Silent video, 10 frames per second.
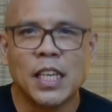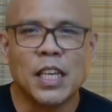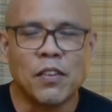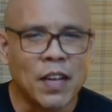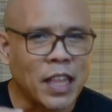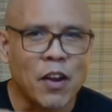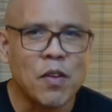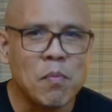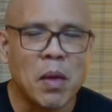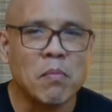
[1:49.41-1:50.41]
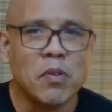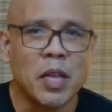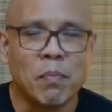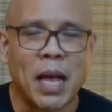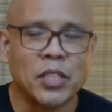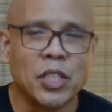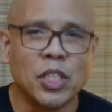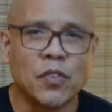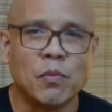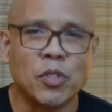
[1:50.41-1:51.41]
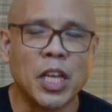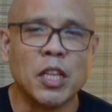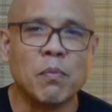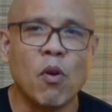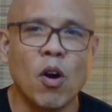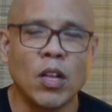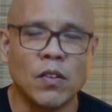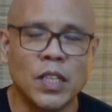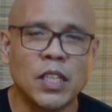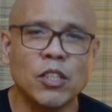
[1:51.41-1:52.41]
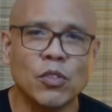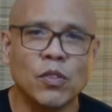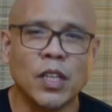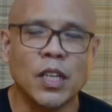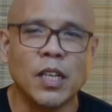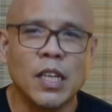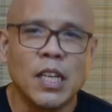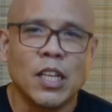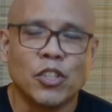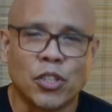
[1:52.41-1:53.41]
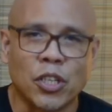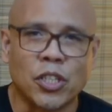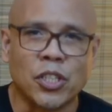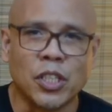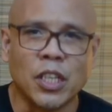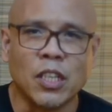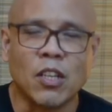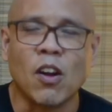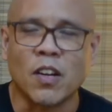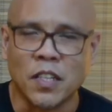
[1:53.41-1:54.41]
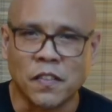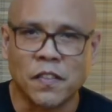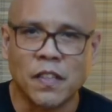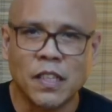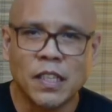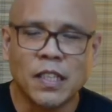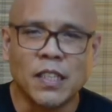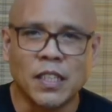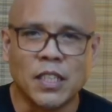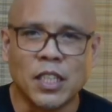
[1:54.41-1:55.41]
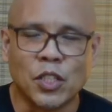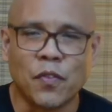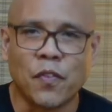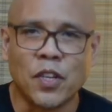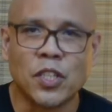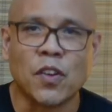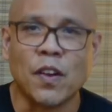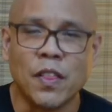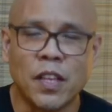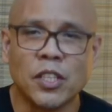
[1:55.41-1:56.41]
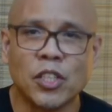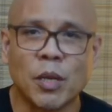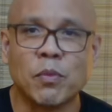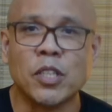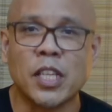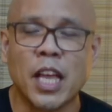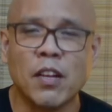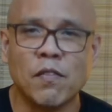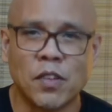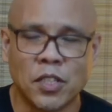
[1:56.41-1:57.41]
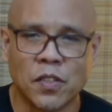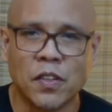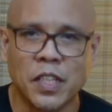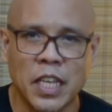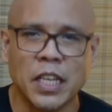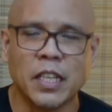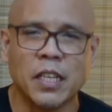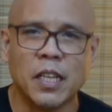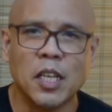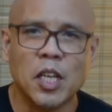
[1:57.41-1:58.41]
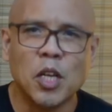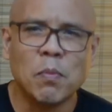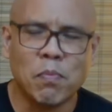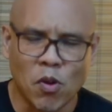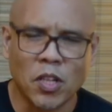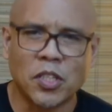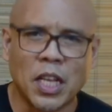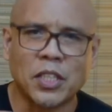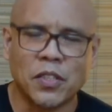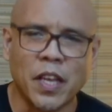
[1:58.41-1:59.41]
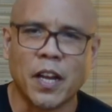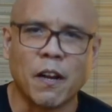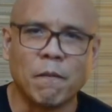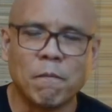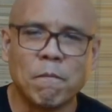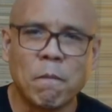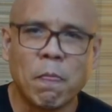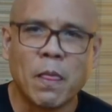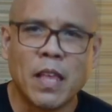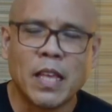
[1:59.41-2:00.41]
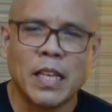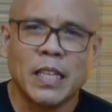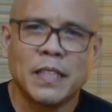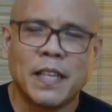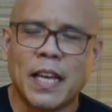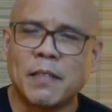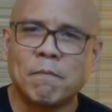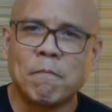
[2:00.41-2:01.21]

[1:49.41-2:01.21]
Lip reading: In fact, I remember a passage from St. Paul written to the church in Corinth. This is 1 Corinthians chapter 10, verse 13. Paul says there that